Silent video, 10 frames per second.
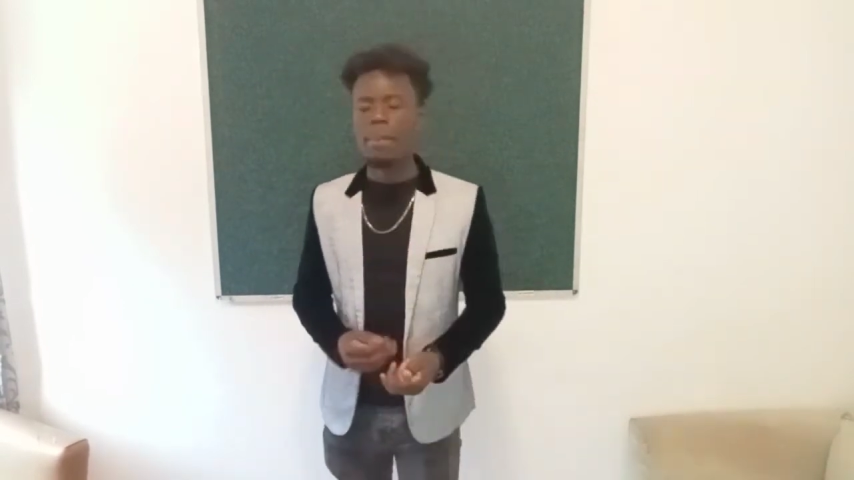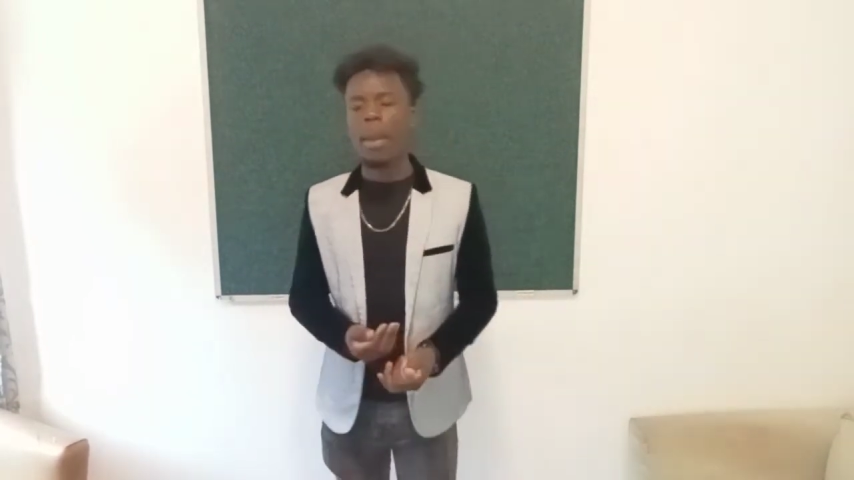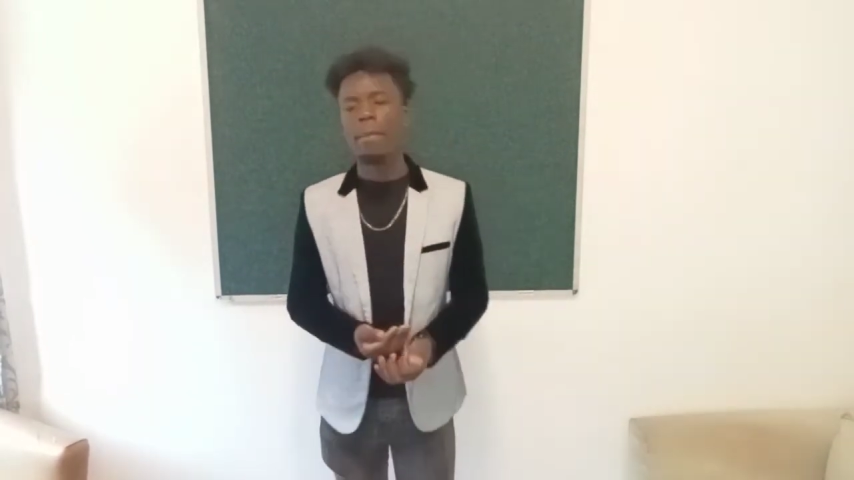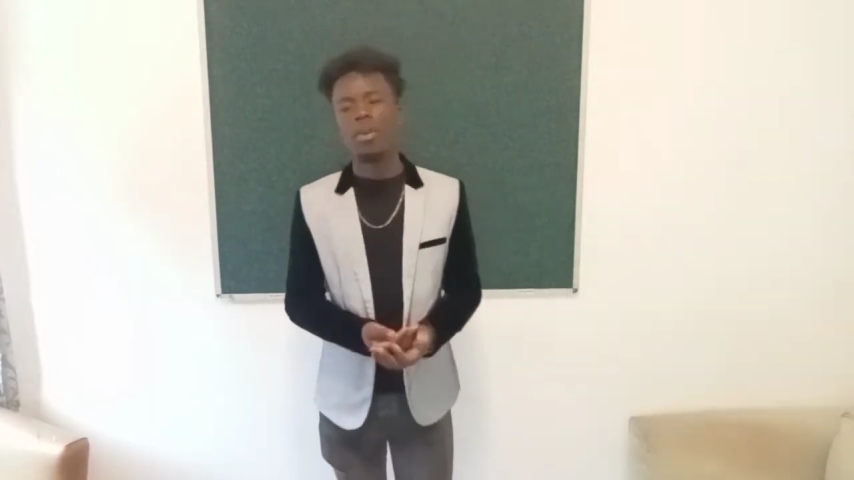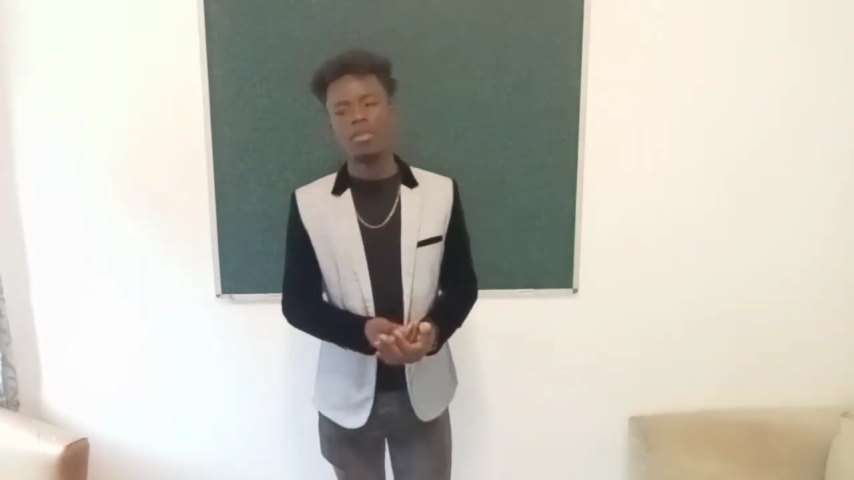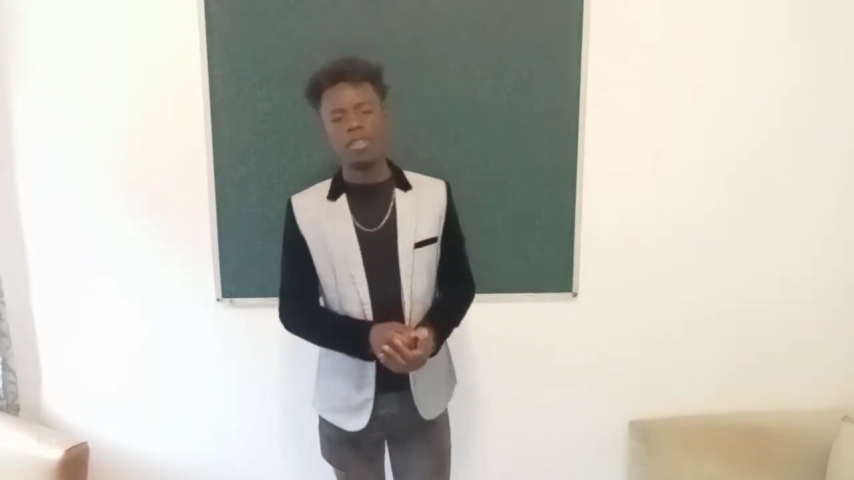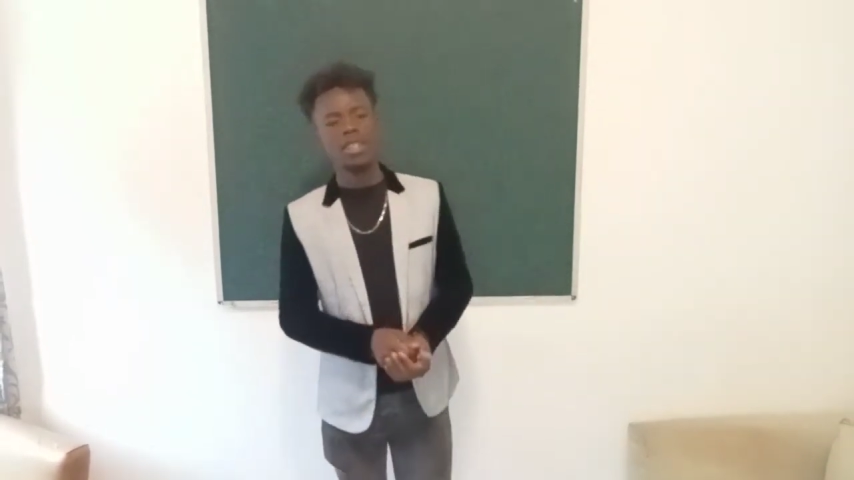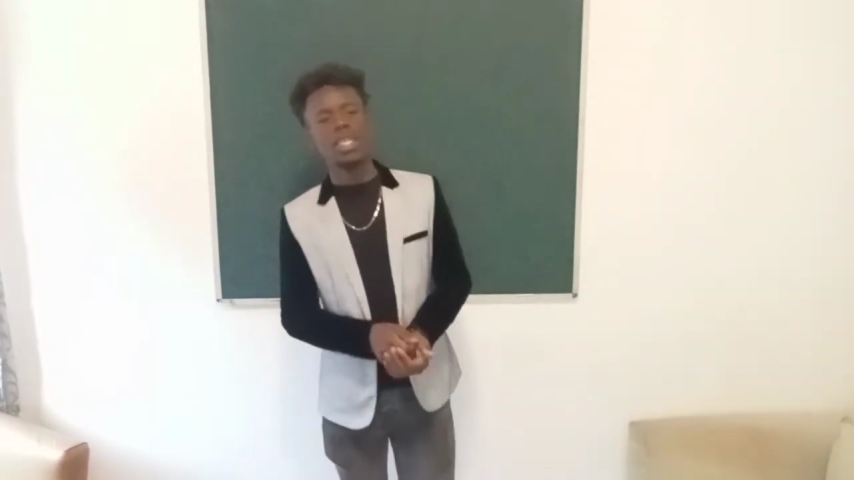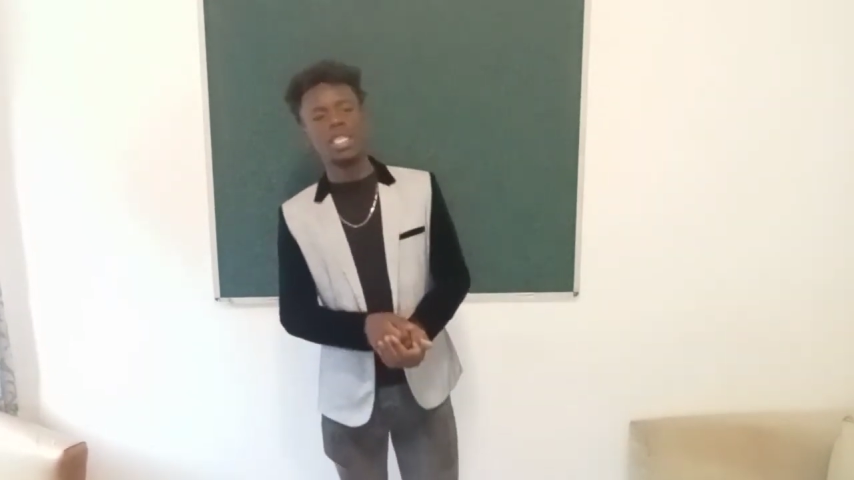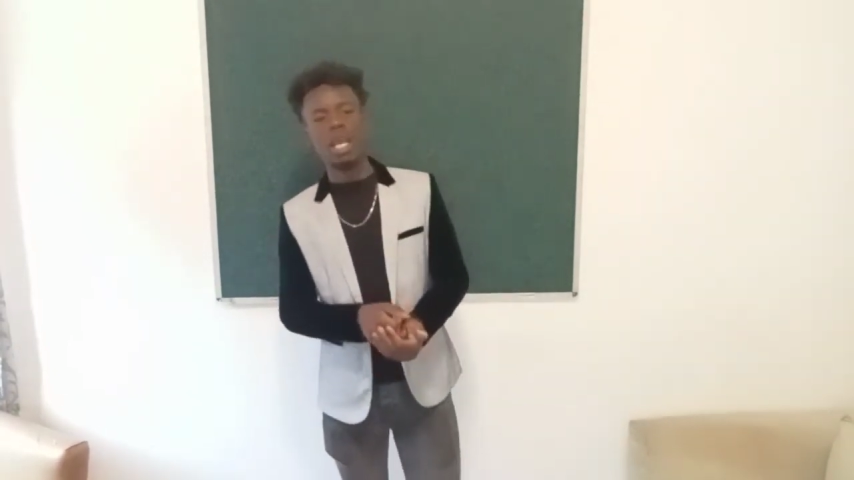by
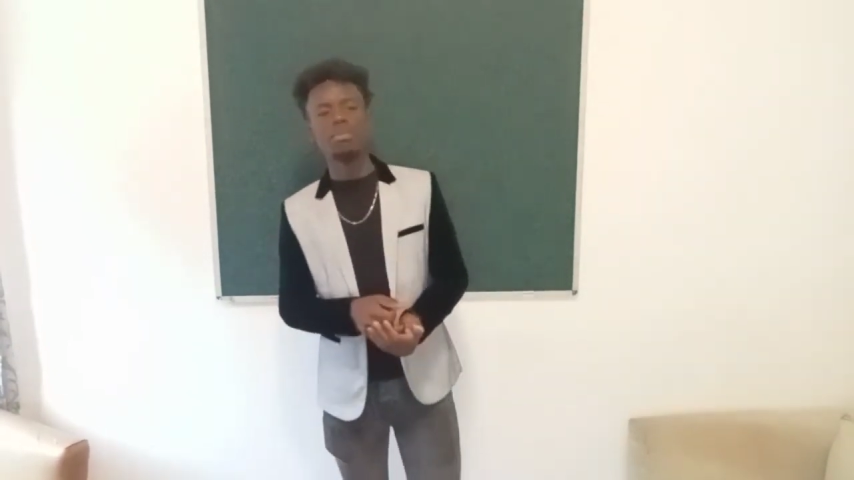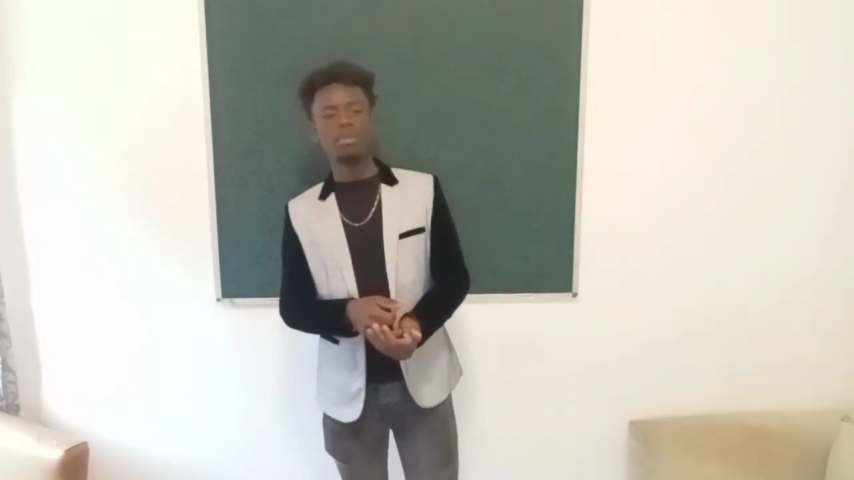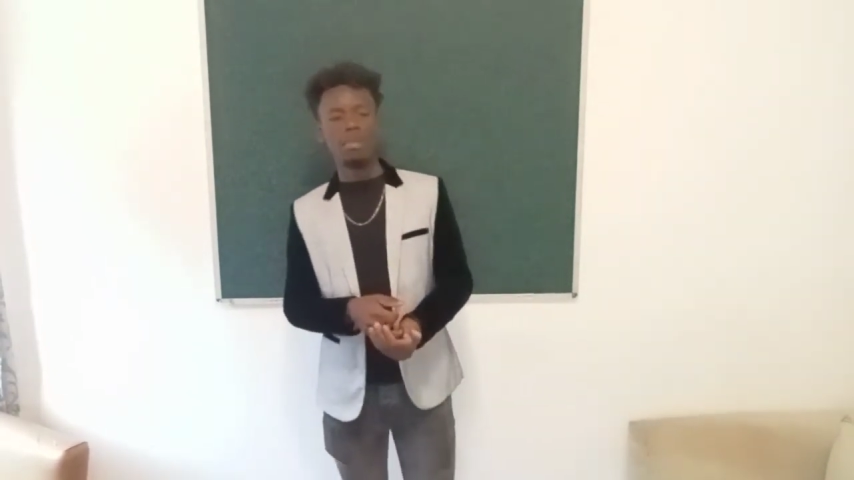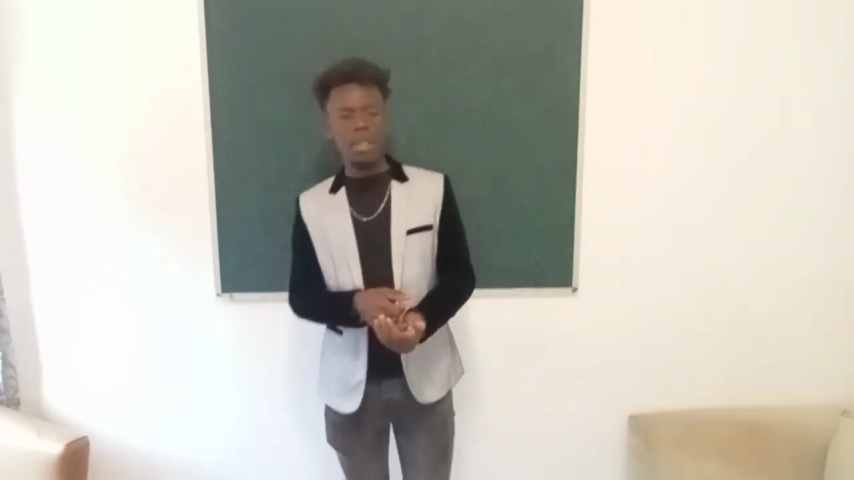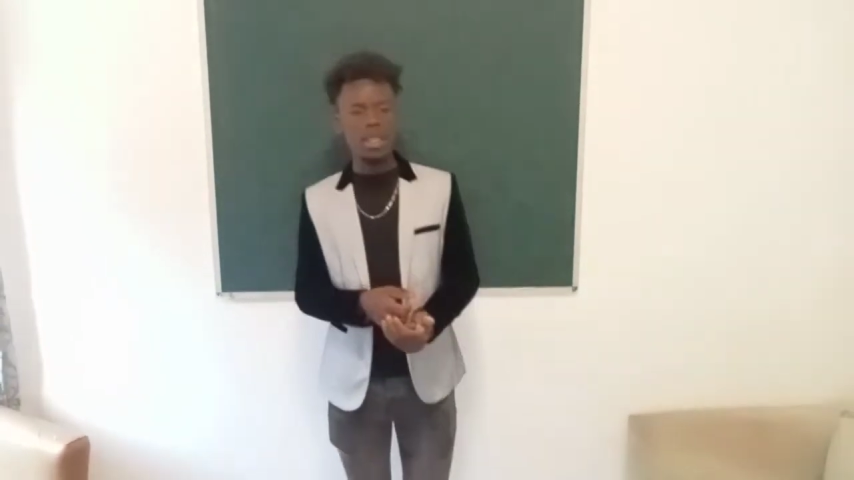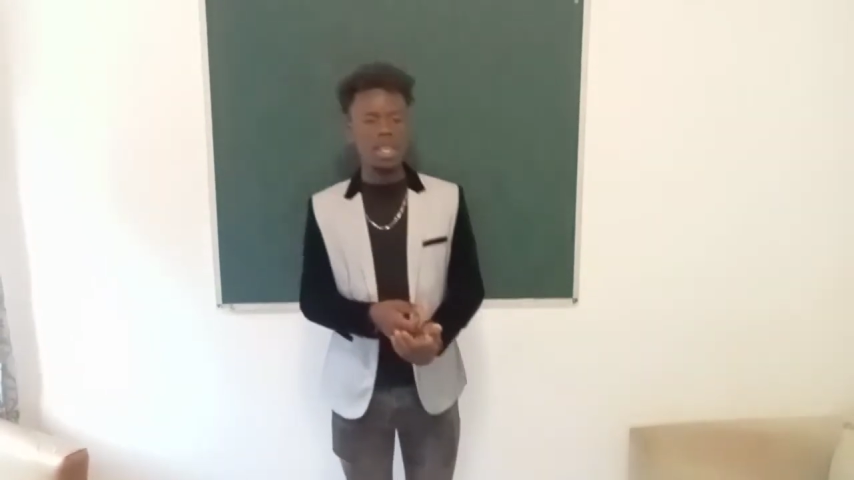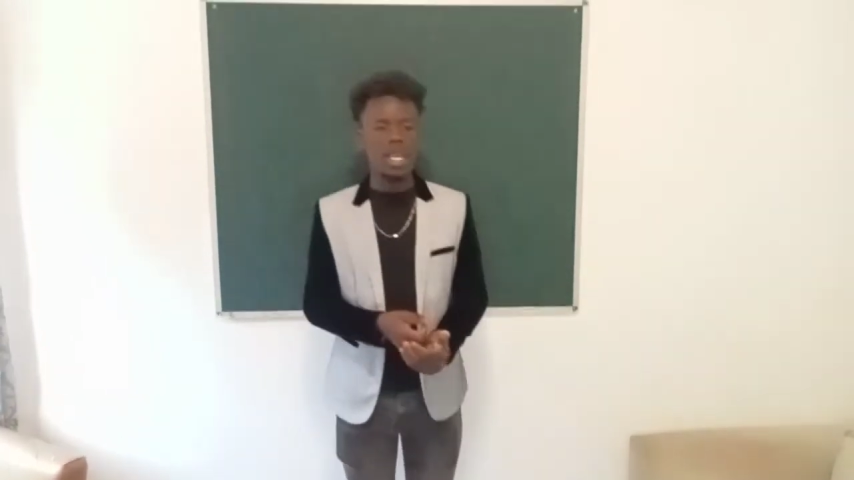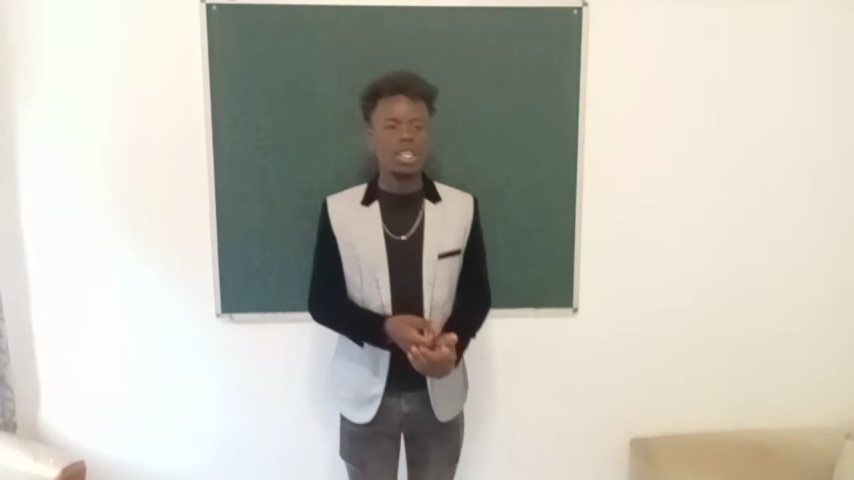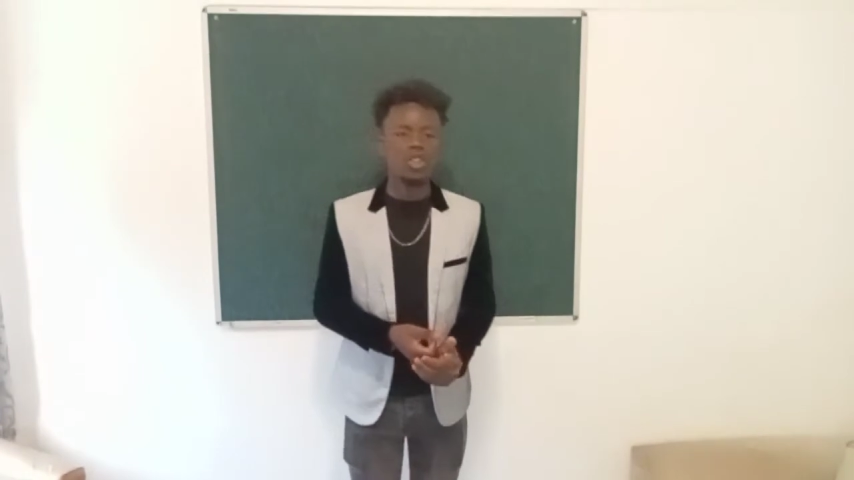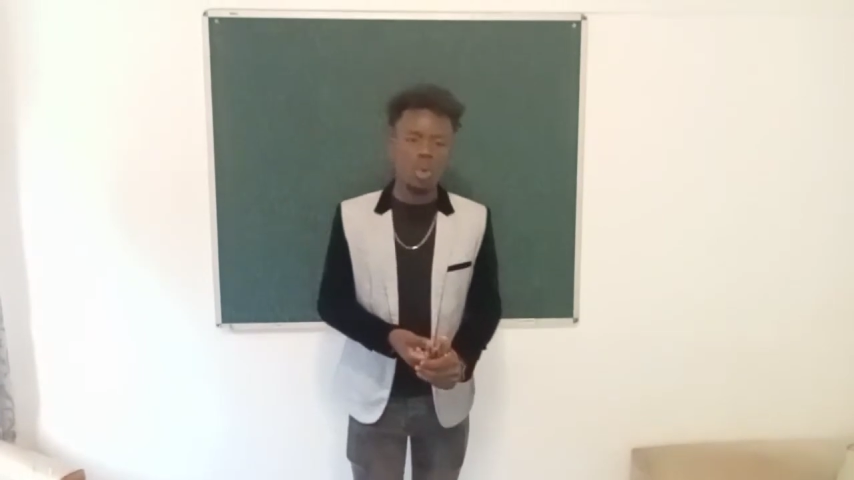Professor James Blyth
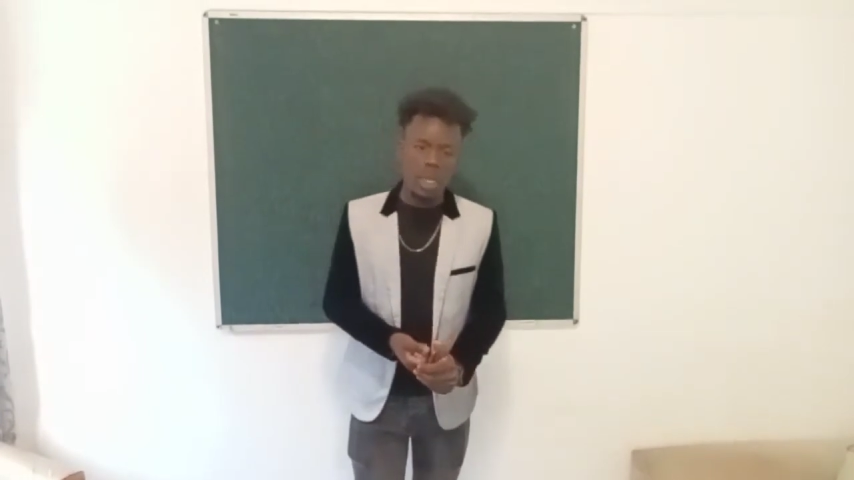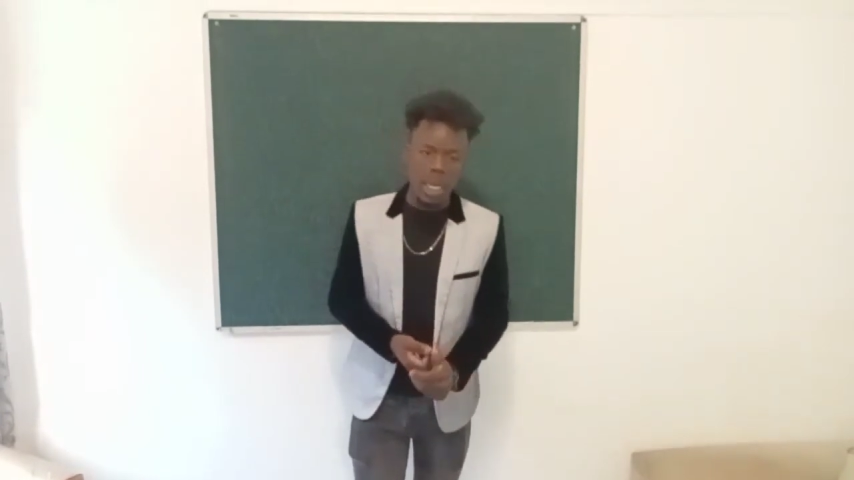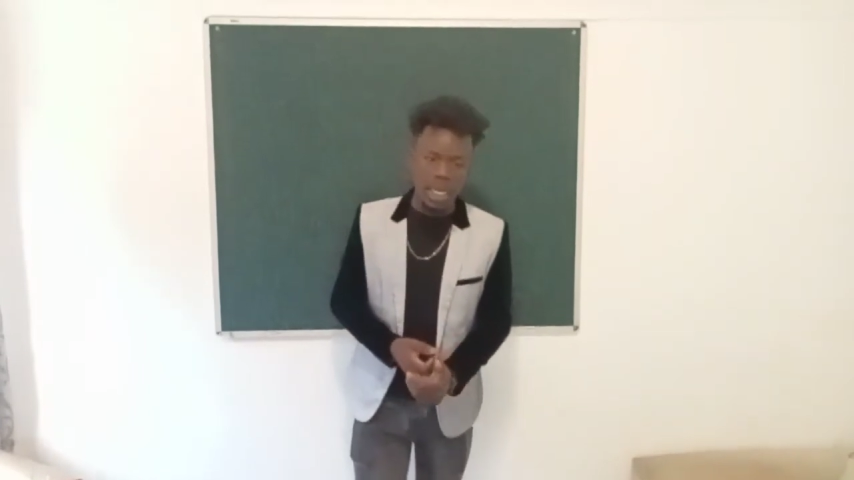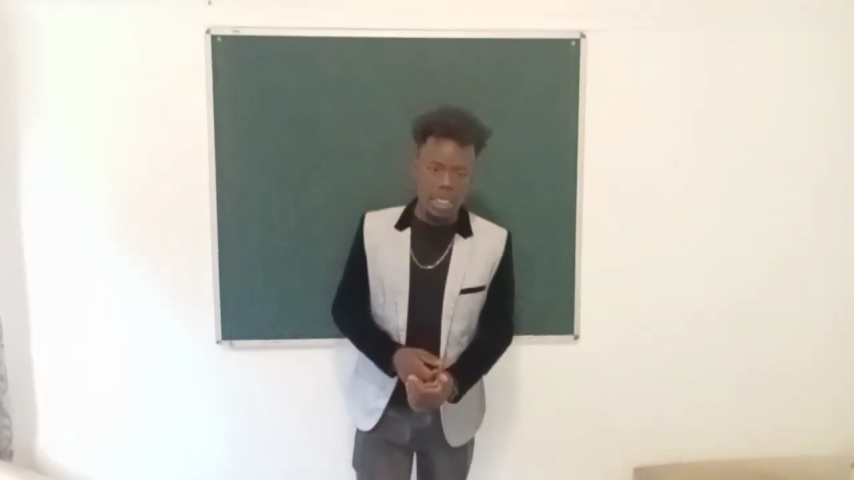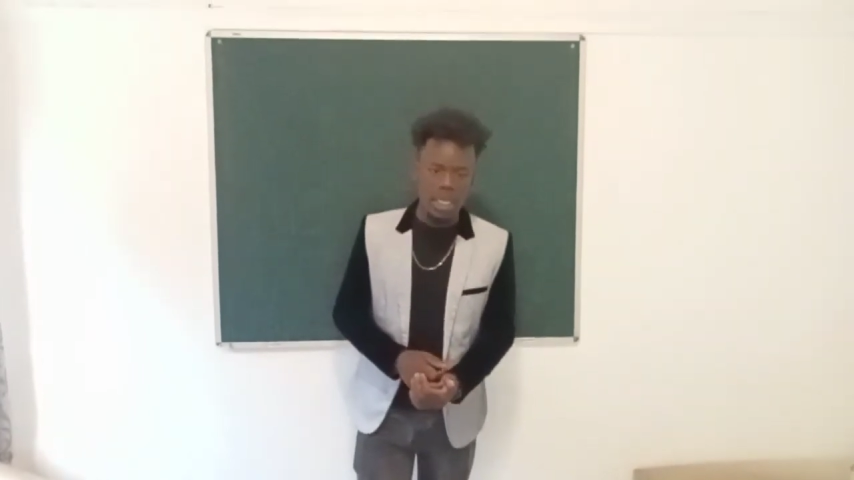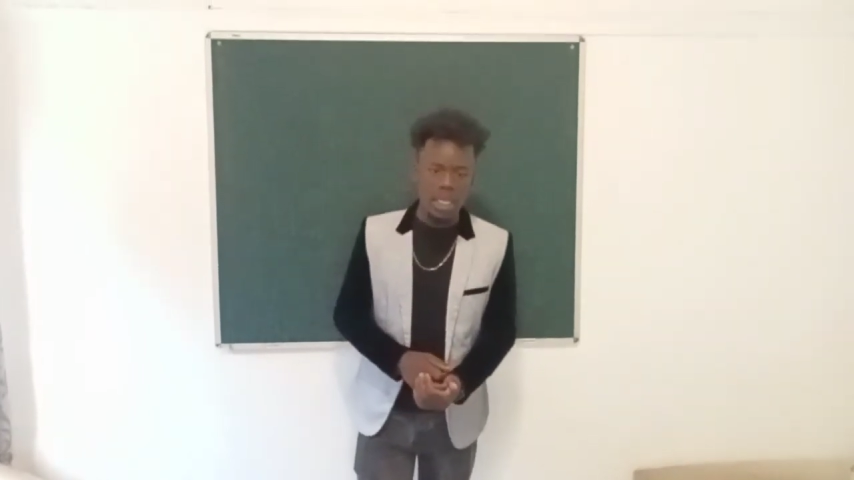in Scotland.